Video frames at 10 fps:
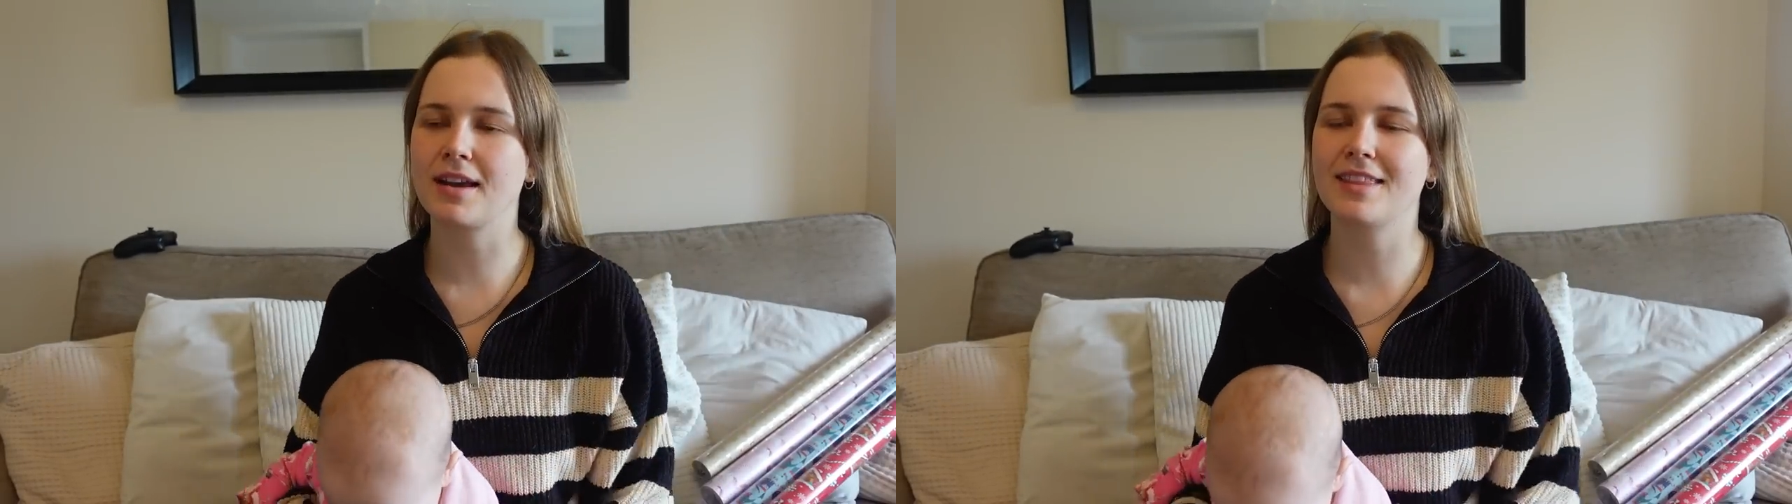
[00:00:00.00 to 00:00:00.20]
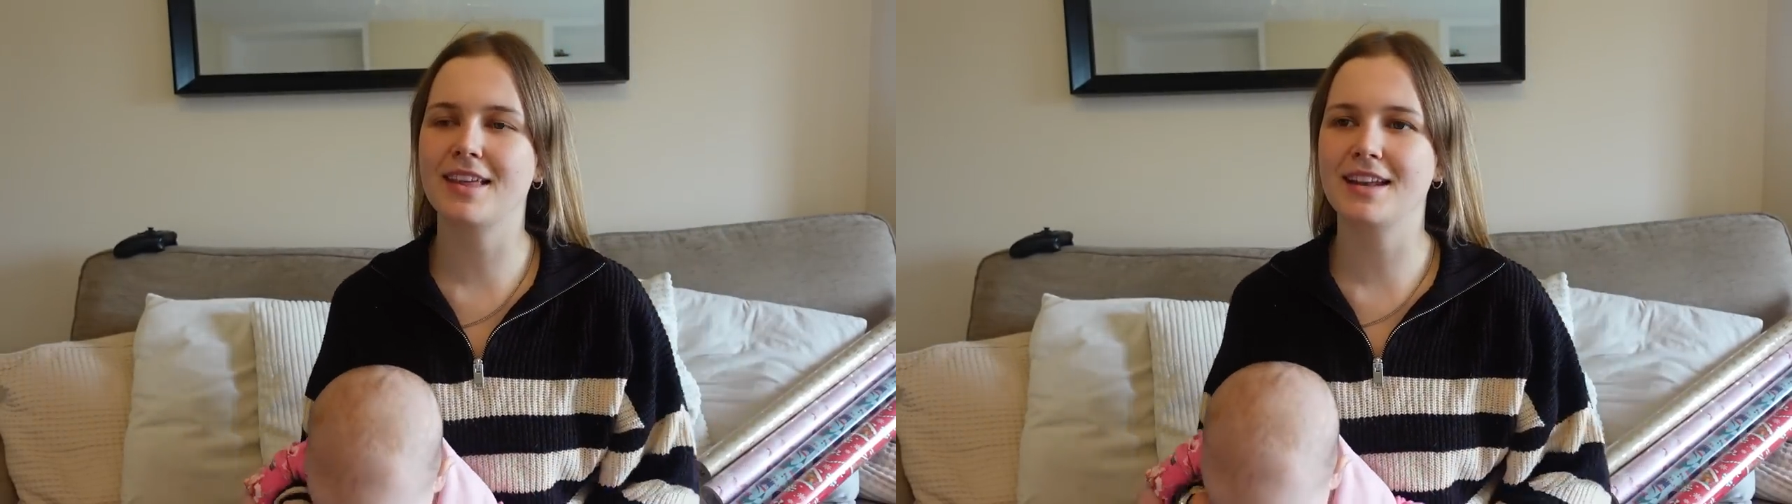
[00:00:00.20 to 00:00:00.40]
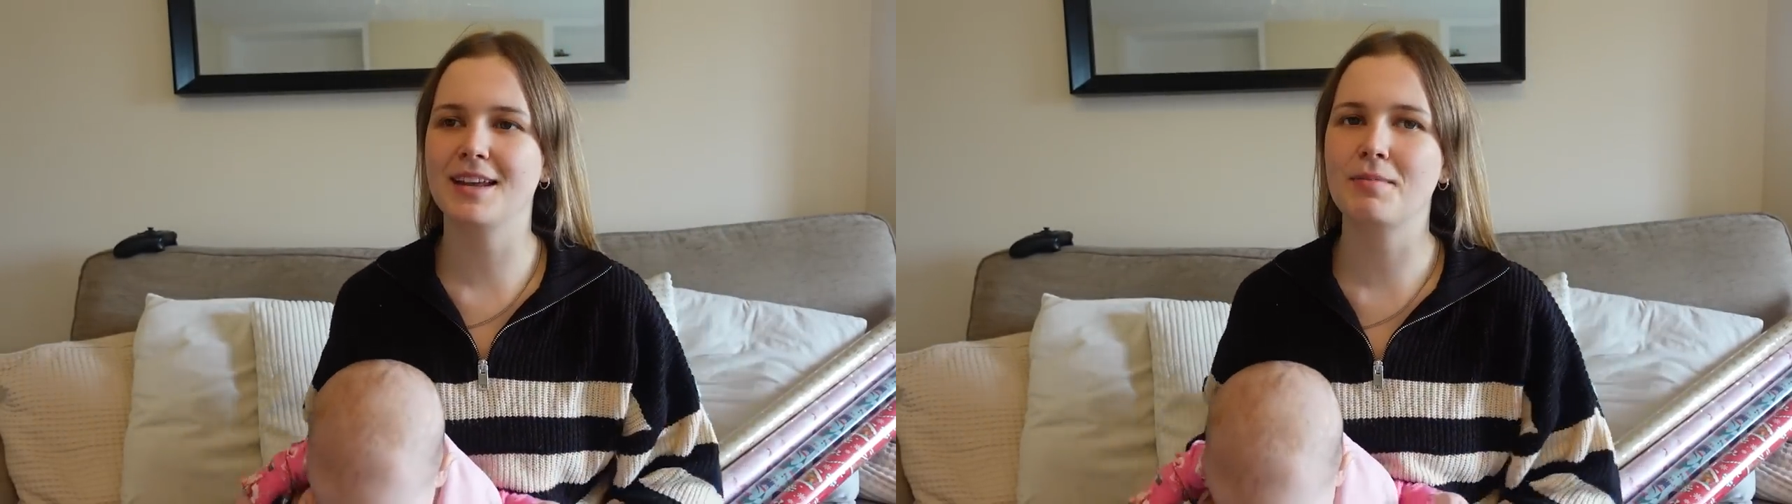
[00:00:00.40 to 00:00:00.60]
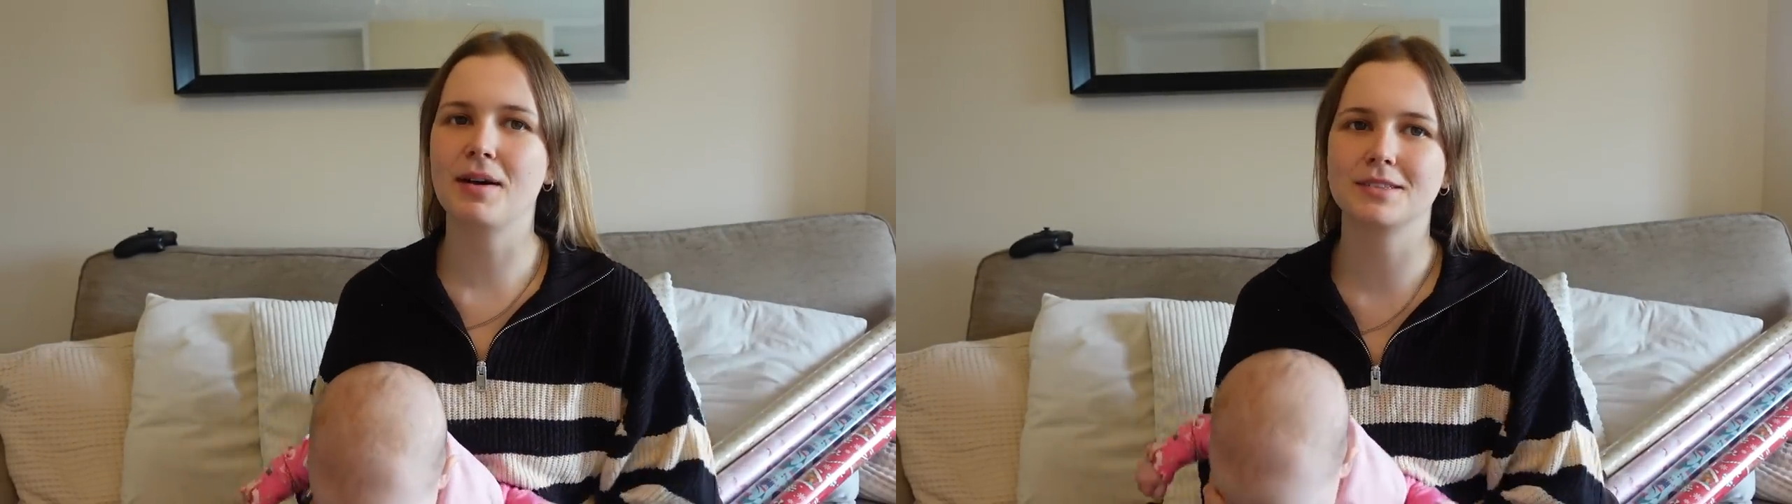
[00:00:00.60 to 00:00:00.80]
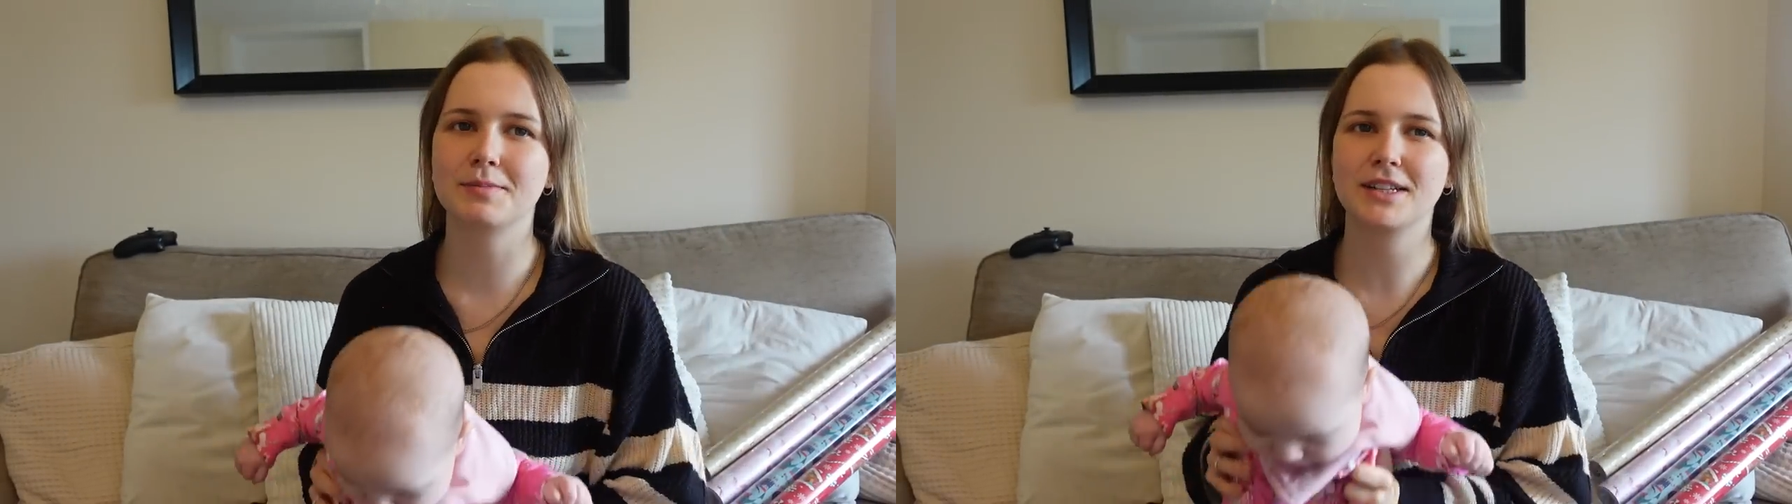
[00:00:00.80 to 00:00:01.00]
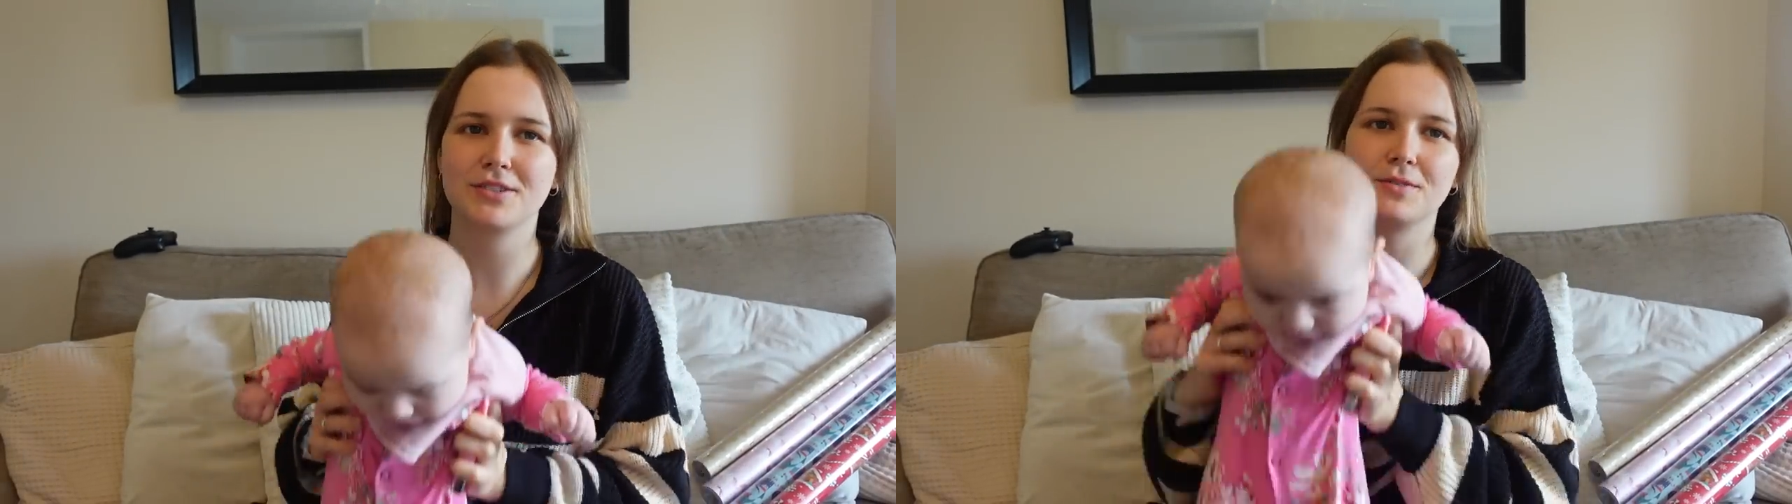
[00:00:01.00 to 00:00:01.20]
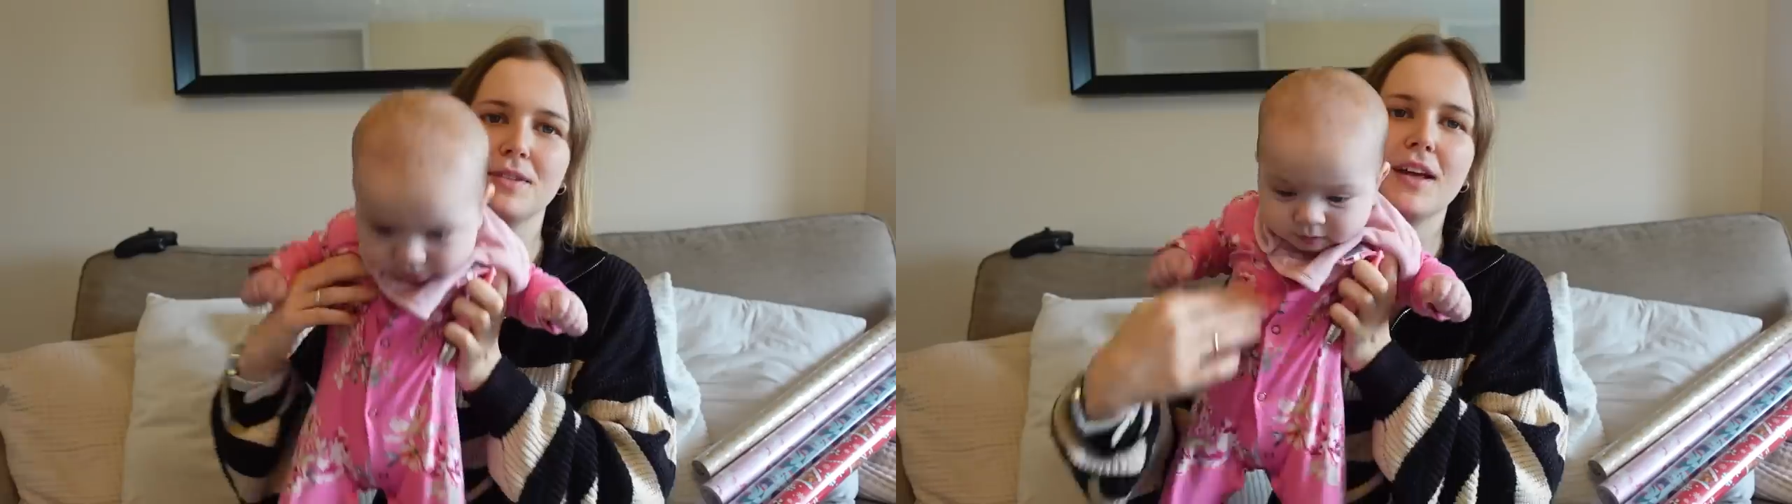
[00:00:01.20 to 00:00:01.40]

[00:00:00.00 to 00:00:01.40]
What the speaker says: and then he buys them a little